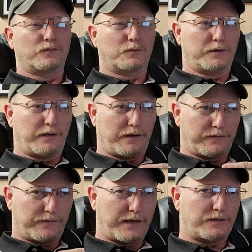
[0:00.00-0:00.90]
would be how
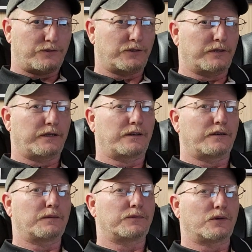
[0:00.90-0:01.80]
fast you can get
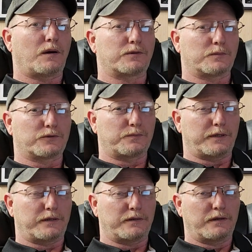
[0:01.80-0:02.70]
it up to optimal
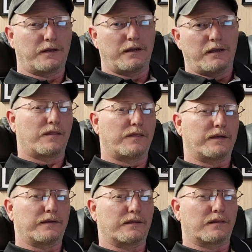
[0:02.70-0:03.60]
speed.
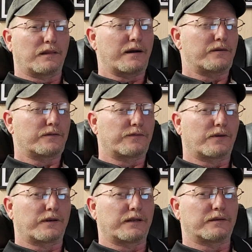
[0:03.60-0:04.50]
The lighter
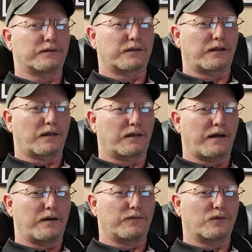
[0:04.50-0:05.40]
front end can
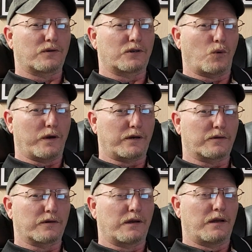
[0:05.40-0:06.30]
allow for a
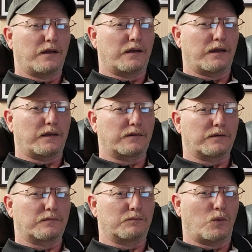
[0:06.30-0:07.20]
quicker
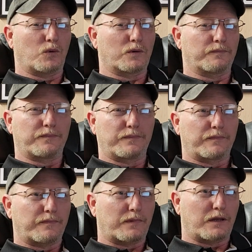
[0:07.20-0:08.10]
and more
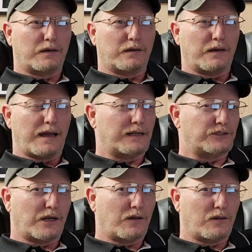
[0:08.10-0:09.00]

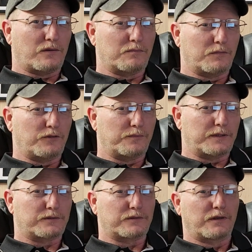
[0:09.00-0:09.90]
agile
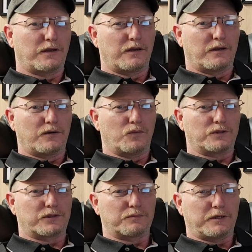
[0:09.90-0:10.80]
movements,
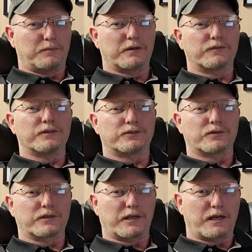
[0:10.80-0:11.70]
which can be
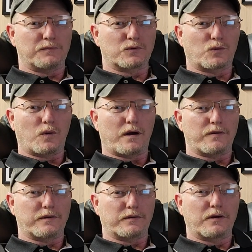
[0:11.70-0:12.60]
beneficial in games
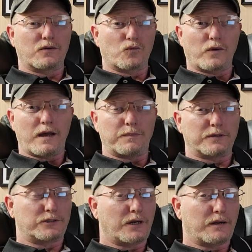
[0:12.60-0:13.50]
requiring
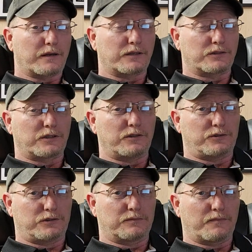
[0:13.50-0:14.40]
rapid shot
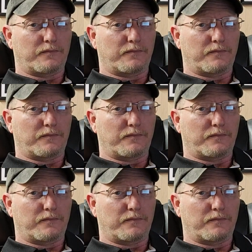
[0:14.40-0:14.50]
execution.